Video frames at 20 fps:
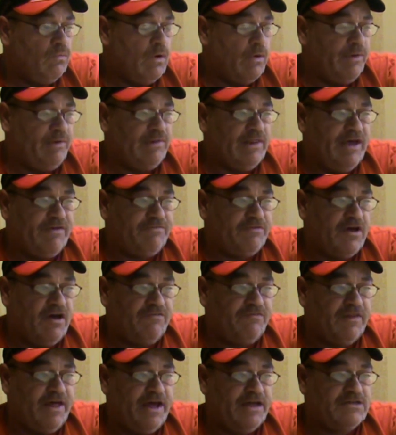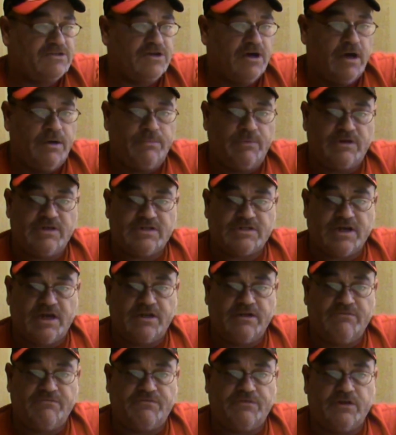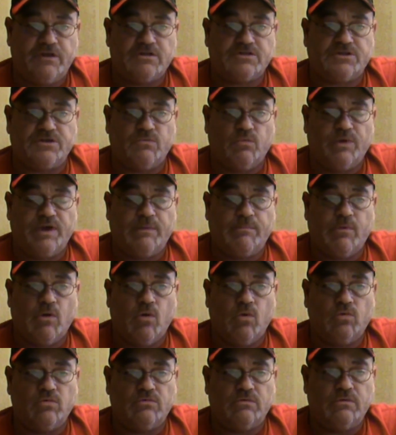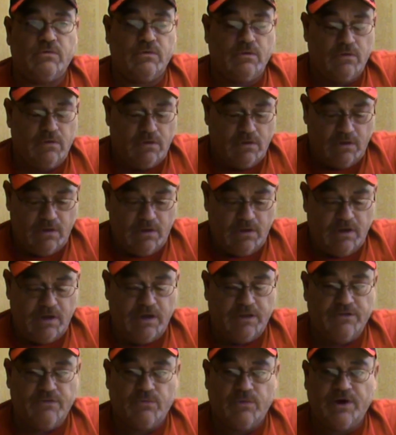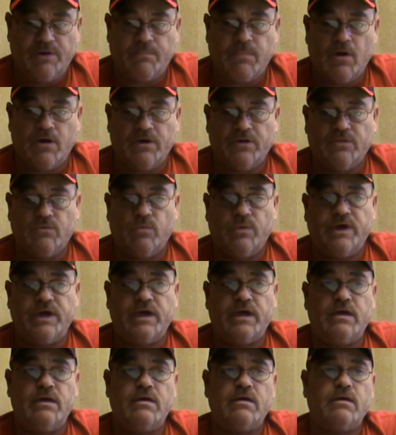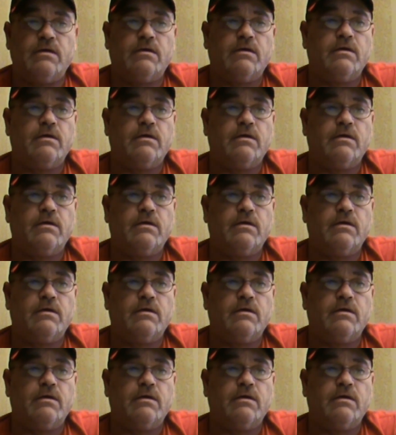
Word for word: Where we left off last time, we just got done finishing the wing bolt in the rear part of the wing.